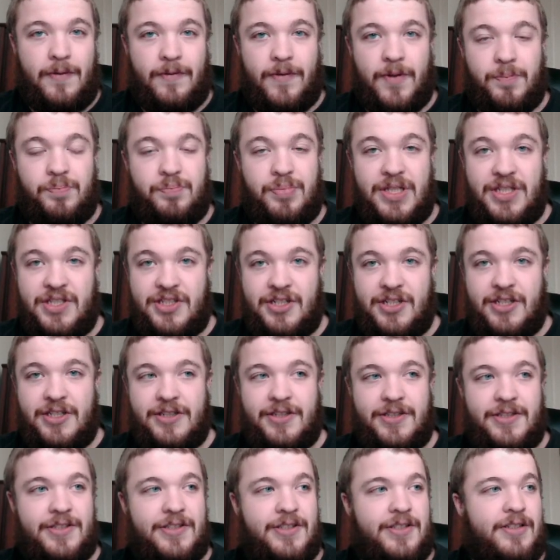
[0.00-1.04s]
for
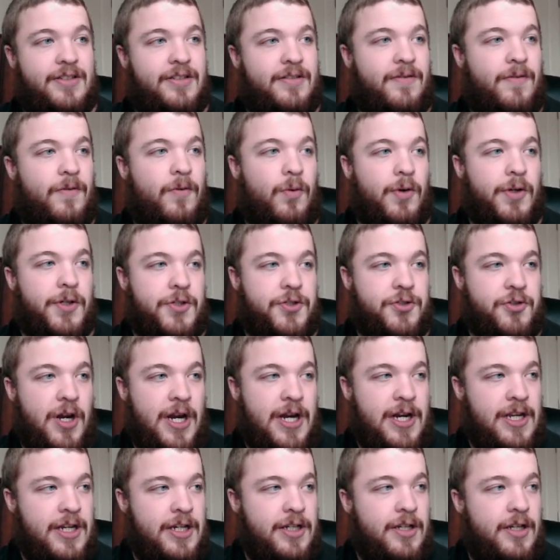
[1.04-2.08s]
business for
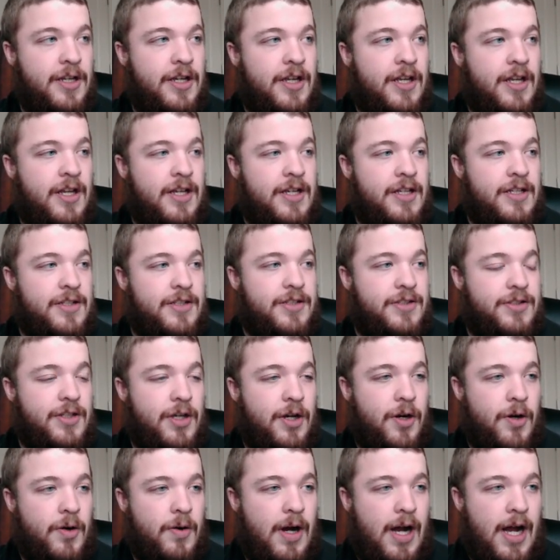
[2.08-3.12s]
trading,
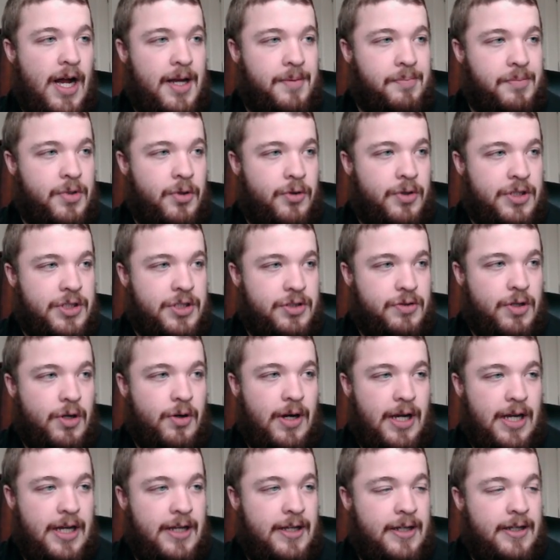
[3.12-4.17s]
so I'm going to go
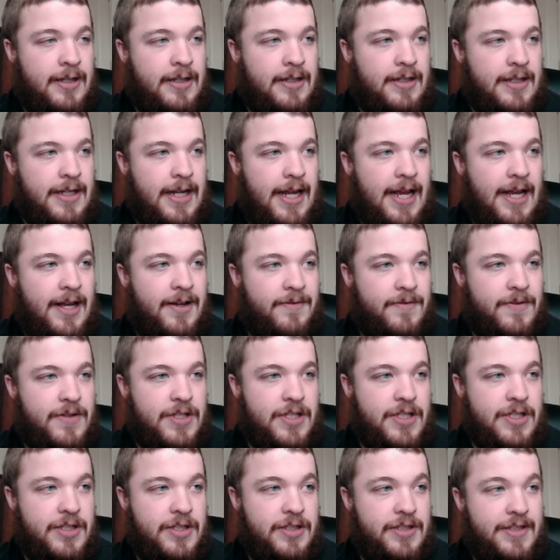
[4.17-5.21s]
ahead and have
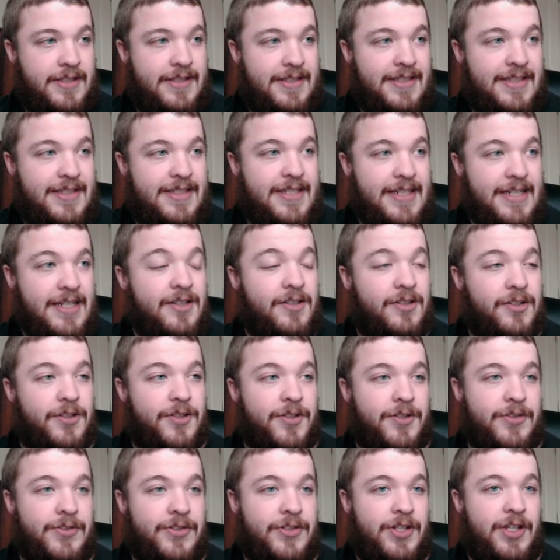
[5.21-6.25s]
the
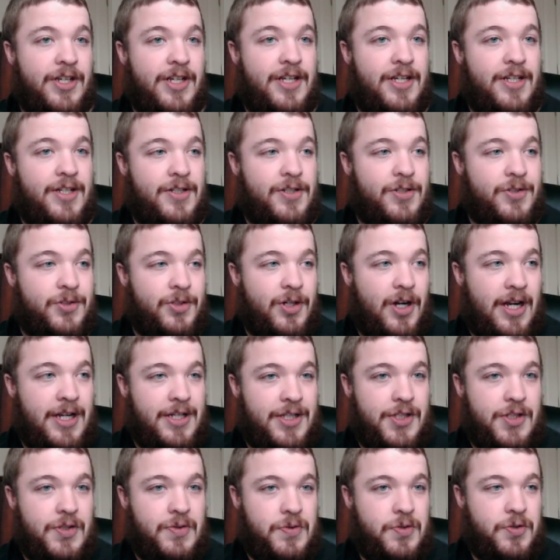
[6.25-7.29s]
Steelers try
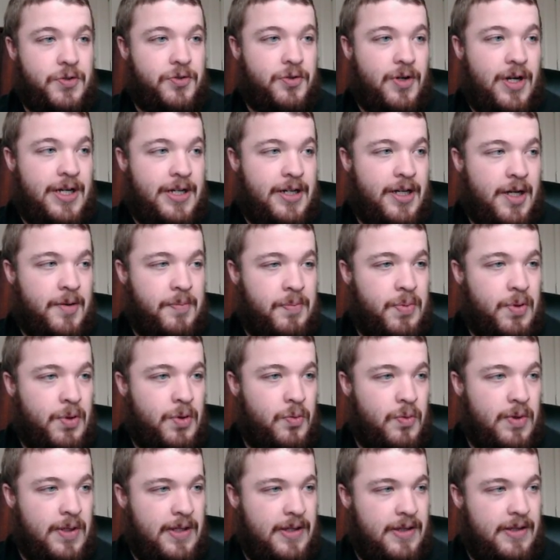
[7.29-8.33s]
to trade up
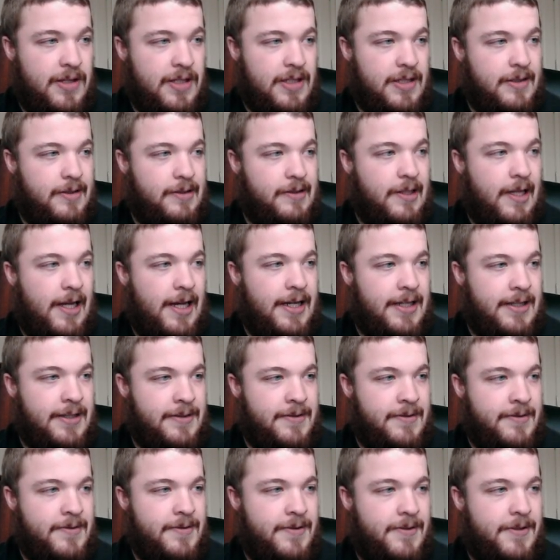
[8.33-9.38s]
with the
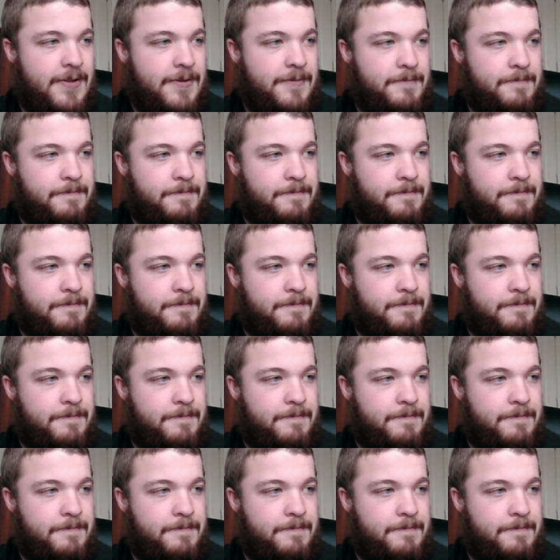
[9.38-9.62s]
Lions.